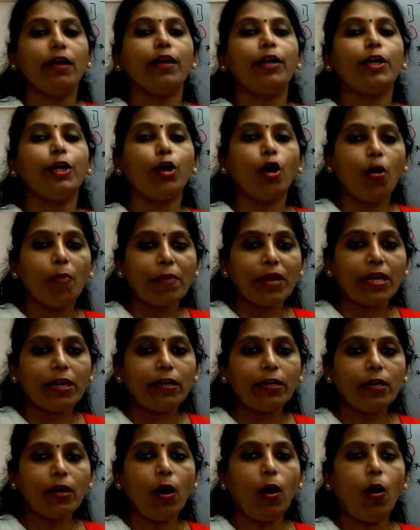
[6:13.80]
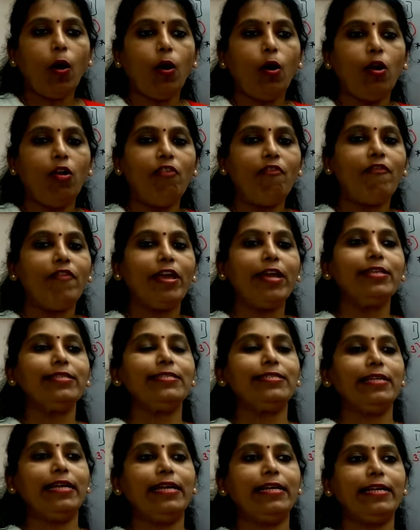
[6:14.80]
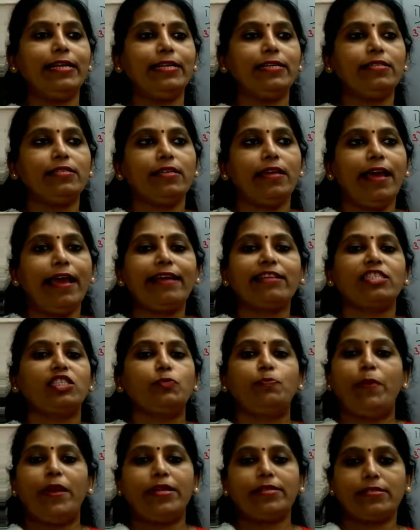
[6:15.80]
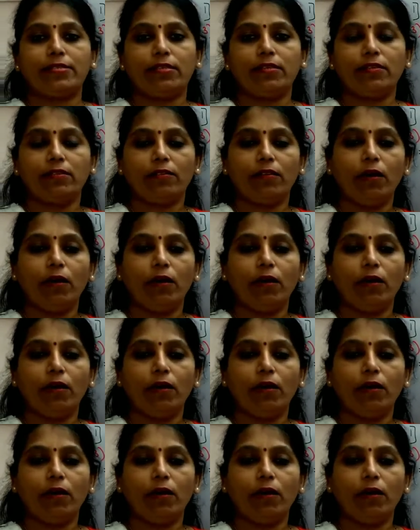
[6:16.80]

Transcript: dominant always it is expressed,